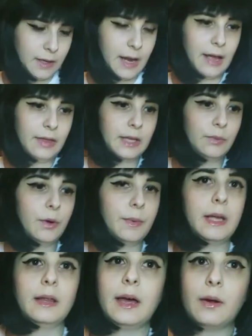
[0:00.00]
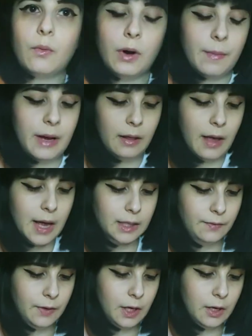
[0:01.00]
yeah, this will be like one of my
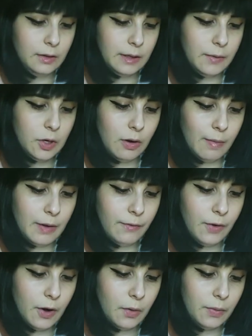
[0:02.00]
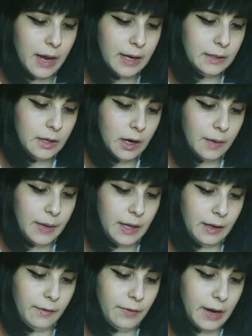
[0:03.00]
last videos I'm gonna do on my phone. That is not gonna be
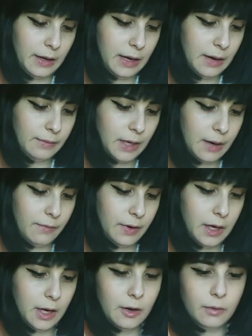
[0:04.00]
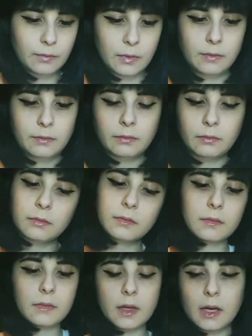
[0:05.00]
like a fan cam type video.
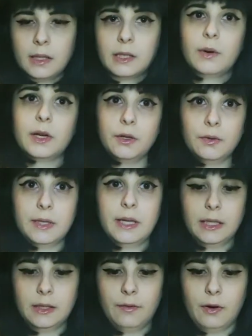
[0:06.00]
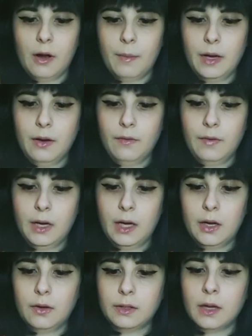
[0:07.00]
So I want to use this for all my new
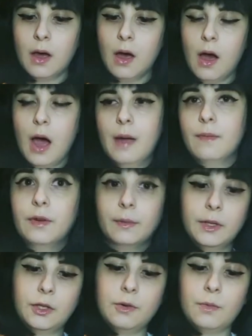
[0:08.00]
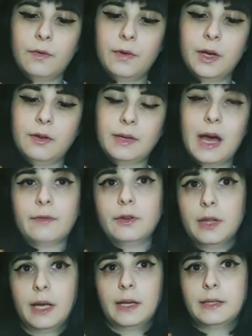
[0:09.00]
videos. I'm filming two more videos after
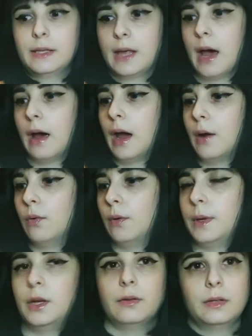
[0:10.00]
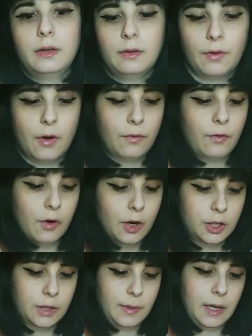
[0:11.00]
this that I will be using the phone for
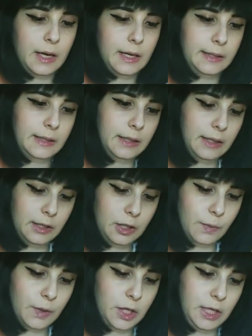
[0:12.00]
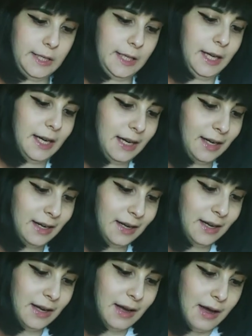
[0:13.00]
just because it's so much easier.
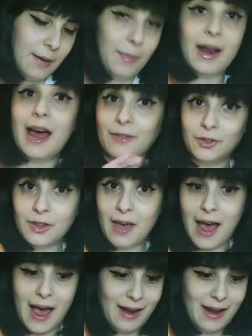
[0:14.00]
But after that,